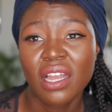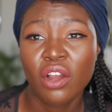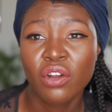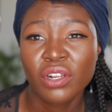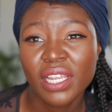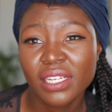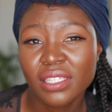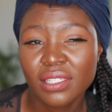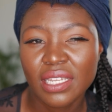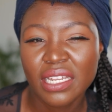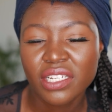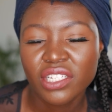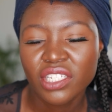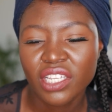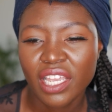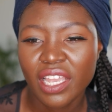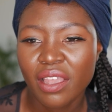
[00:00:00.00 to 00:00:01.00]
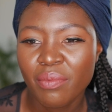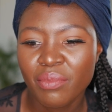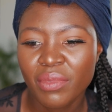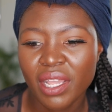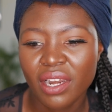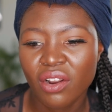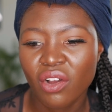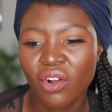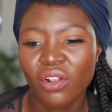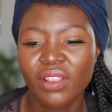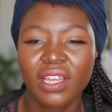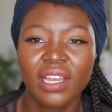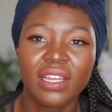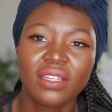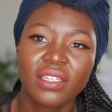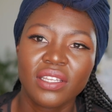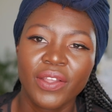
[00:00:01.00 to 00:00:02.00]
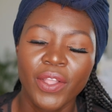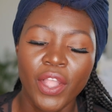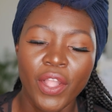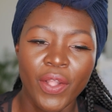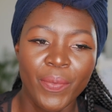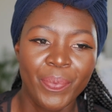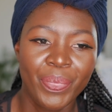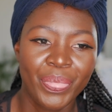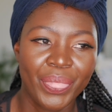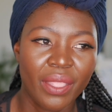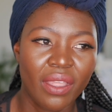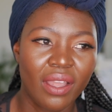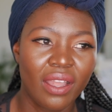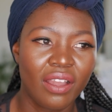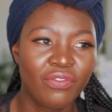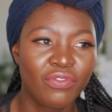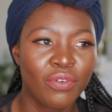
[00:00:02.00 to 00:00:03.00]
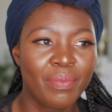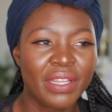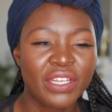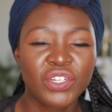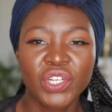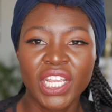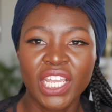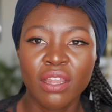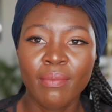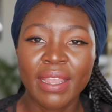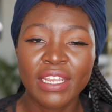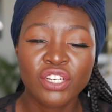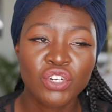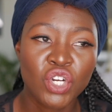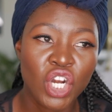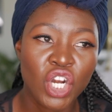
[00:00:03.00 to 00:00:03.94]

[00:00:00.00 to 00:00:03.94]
I'll get slut shamed and all that for betraying my